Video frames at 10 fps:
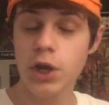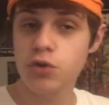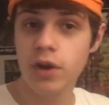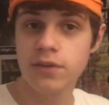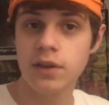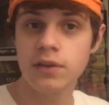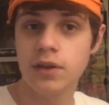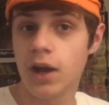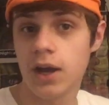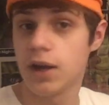tracing,
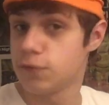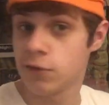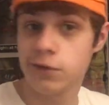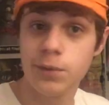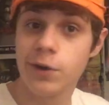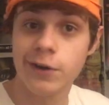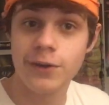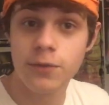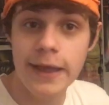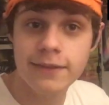obviously we already
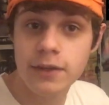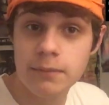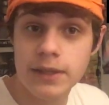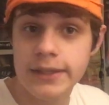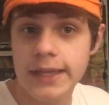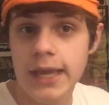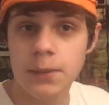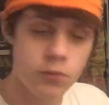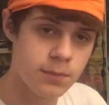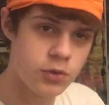knew that's going to be in the
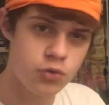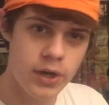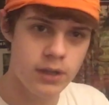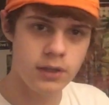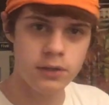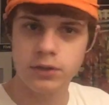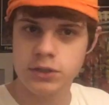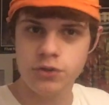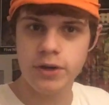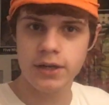game from the trailer. It
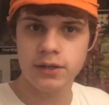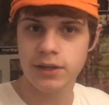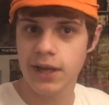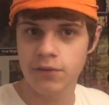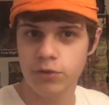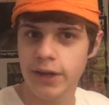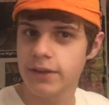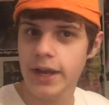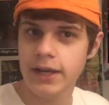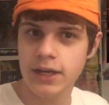looks great, going to have great
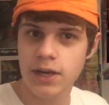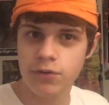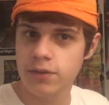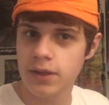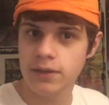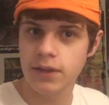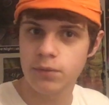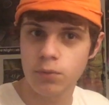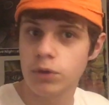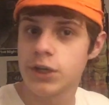lighting and everything.
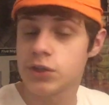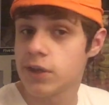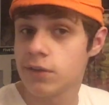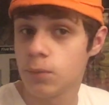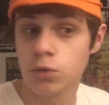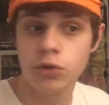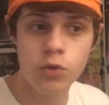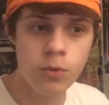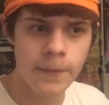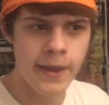That's what ray tracing will
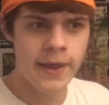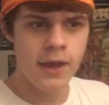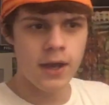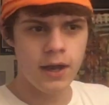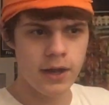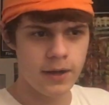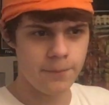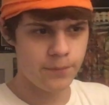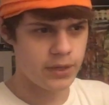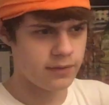do.
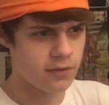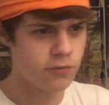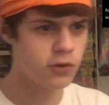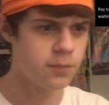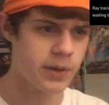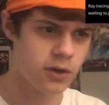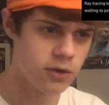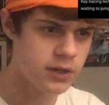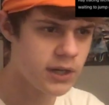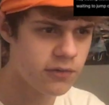But this first
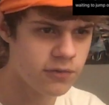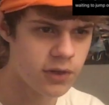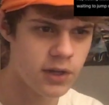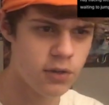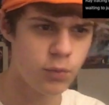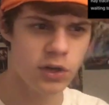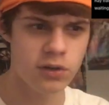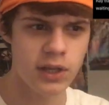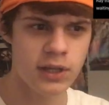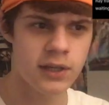paragraph, the
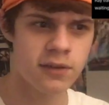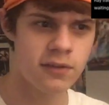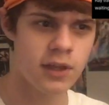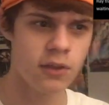weird thing is that